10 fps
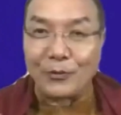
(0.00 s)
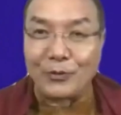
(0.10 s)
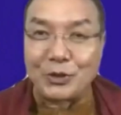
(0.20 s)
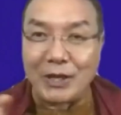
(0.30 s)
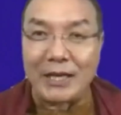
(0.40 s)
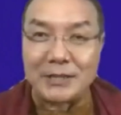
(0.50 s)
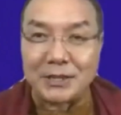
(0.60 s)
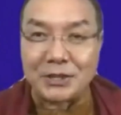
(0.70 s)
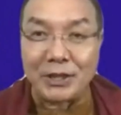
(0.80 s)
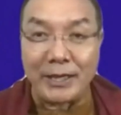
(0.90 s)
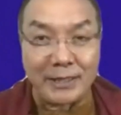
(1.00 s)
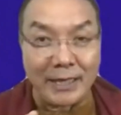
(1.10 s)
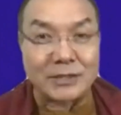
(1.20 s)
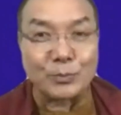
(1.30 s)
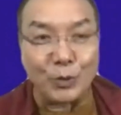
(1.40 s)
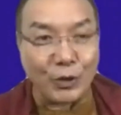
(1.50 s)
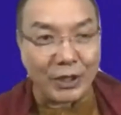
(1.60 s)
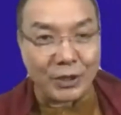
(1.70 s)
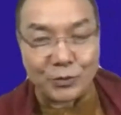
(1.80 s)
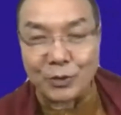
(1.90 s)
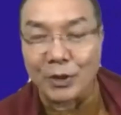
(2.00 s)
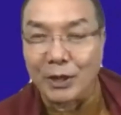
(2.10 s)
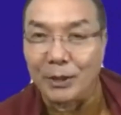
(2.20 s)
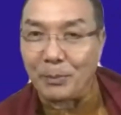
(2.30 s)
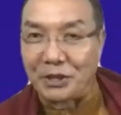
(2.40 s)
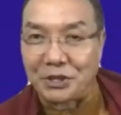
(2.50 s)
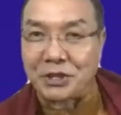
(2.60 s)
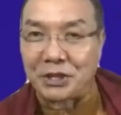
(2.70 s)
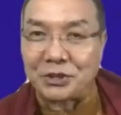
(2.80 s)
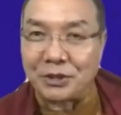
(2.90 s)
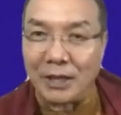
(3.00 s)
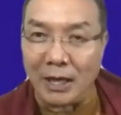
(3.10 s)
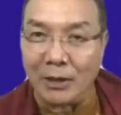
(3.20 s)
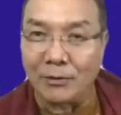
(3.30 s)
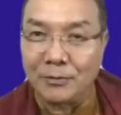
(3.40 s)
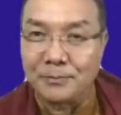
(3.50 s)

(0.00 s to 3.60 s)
visualization, and that's more into meditation now.